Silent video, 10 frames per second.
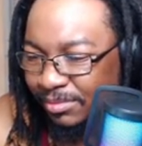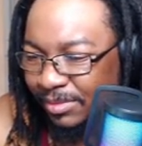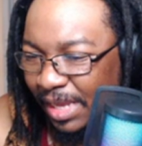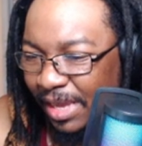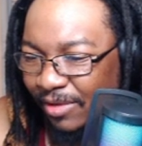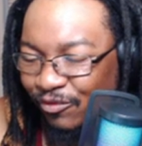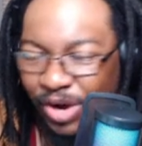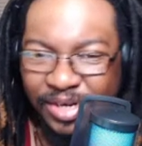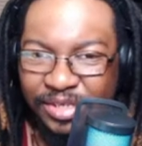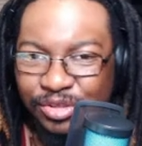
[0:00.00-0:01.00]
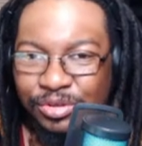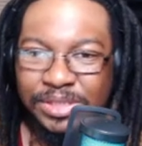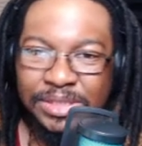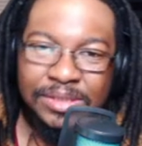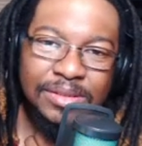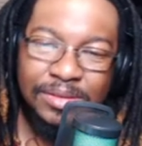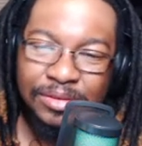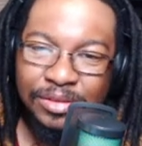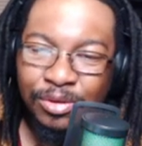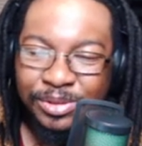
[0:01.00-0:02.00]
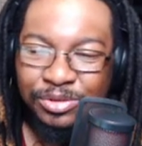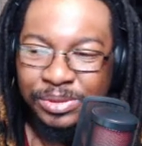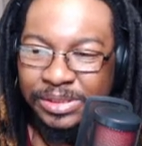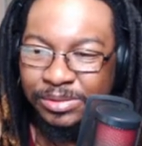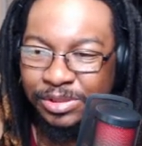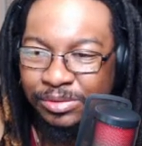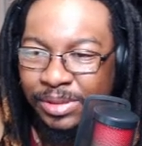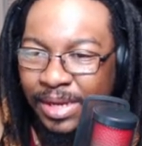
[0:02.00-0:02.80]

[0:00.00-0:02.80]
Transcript: and Friday Thirteenth. You know, between the two,